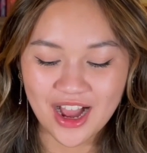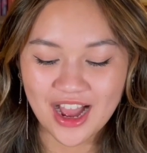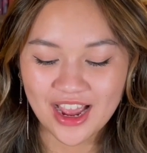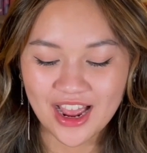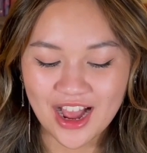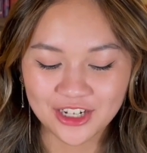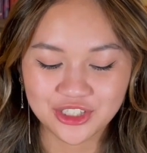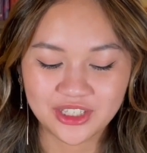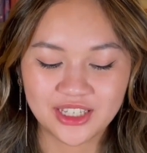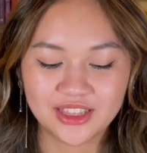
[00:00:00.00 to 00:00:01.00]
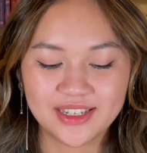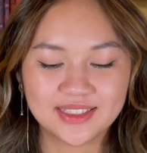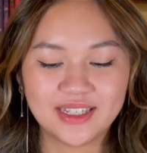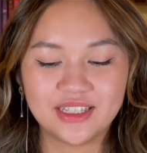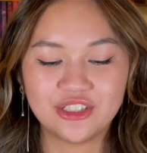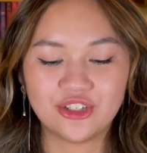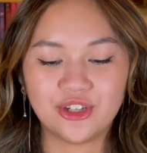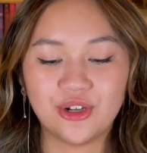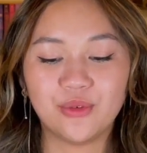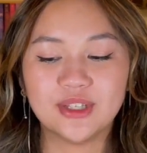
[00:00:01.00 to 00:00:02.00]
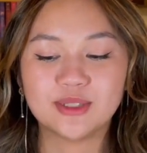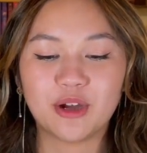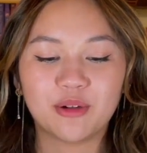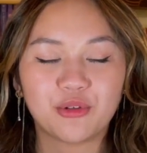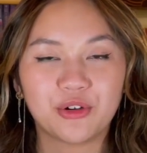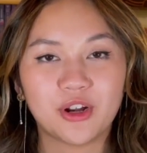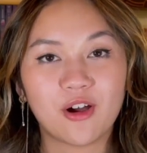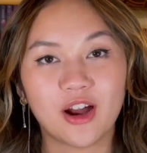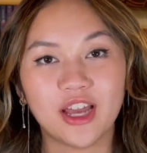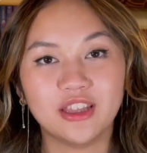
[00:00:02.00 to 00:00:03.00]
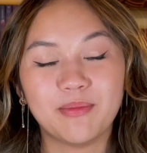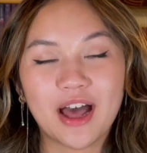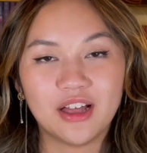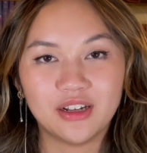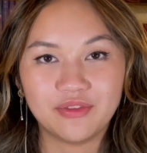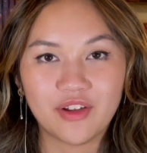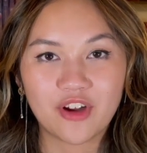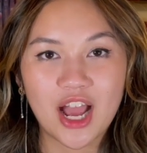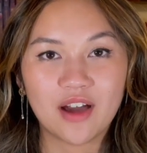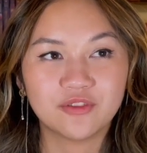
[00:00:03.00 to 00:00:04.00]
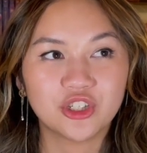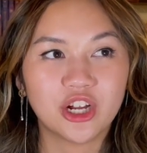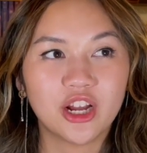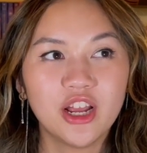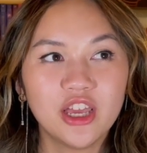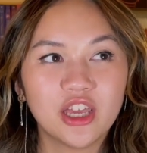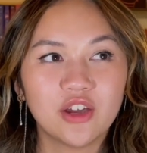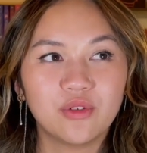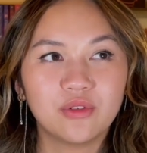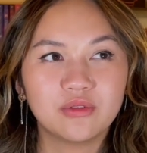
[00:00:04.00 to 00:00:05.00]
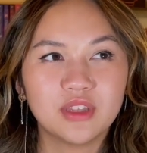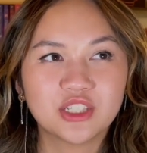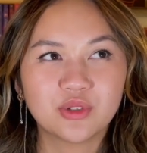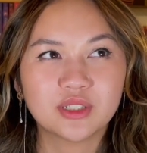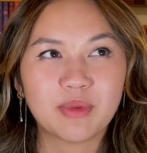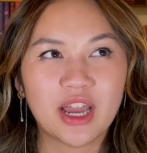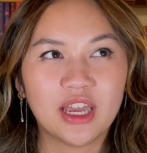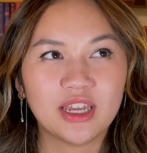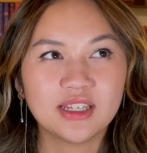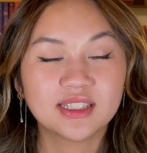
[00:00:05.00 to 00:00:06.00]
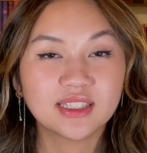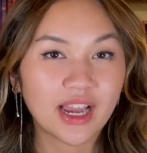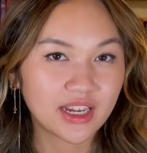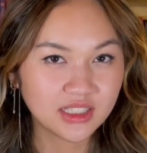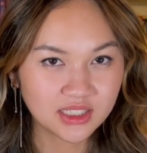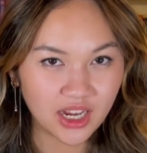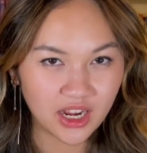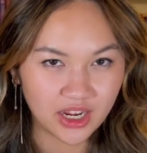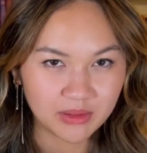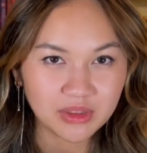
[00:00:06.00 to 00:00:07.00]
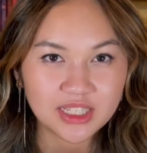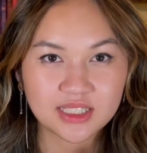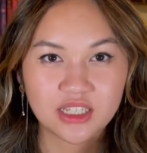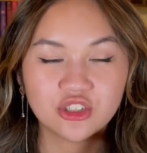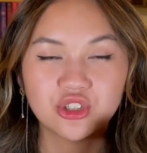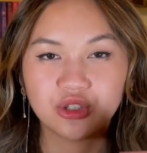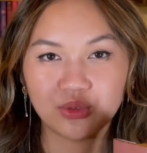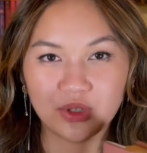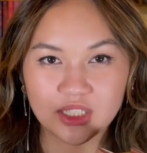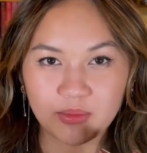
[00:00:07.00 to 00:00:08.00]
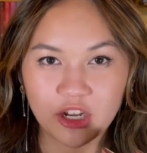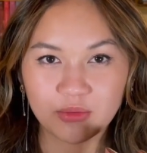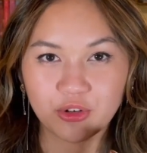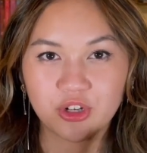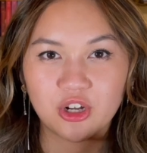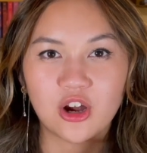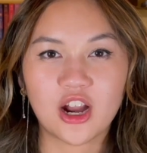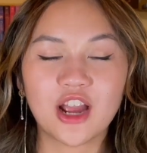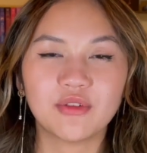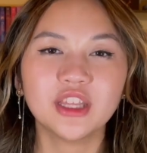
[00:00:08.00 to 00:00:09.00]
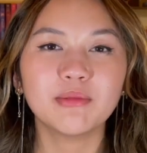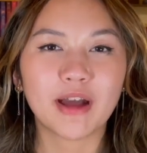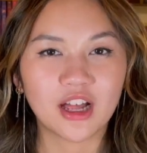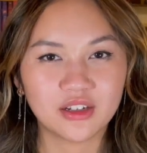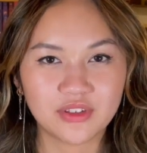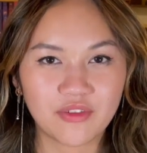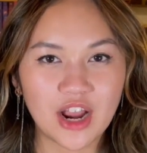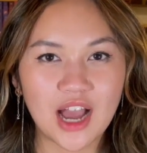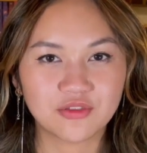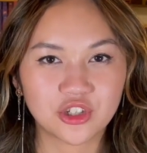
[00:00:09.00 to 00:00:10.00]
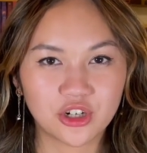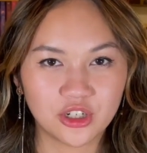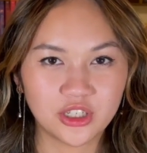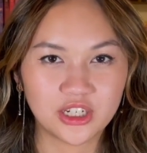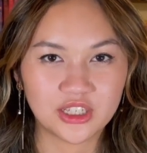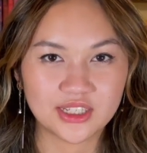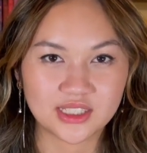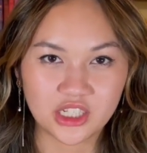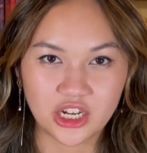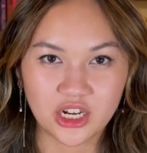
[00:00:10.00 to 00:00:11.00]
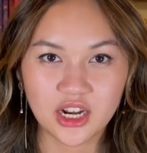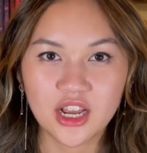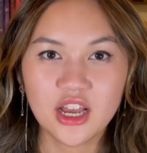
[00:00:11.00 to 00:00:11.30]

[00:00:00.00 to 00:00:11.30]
I actually listened to Once Upon a Broken Heart and The Ballad of Never After. This was my second time listening to Once Upon a Broken Heart. I read The Ballad of Never After earlier this year,